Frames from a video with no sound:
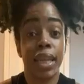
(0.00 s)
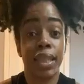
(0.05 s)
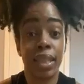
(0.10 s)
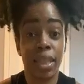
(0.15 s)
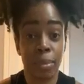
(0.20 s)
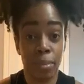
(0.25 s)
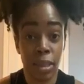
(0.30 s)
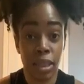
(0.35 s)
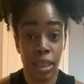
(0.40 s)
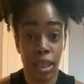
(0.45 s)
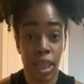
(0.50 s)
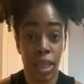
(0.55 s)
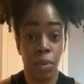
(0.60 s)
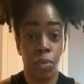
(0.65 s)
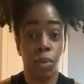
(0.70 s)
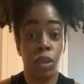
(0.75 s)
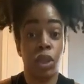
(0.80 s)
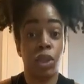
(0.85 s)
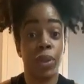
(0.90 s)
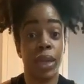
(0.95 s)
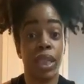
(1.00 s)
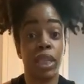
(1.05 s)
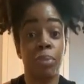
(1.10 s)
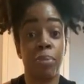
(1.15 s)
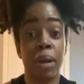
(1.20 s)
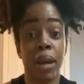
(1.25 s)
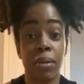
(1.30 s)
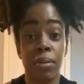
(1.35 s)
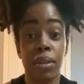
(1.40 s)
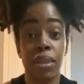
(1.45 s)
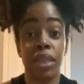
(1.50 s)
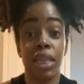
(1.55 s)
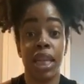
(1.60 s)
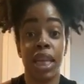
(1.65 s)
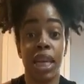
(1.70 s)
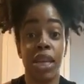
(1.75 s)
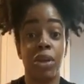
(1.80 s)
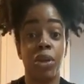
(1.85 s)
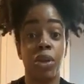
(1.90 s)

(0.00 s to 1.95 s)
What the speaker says: intimacy with transparency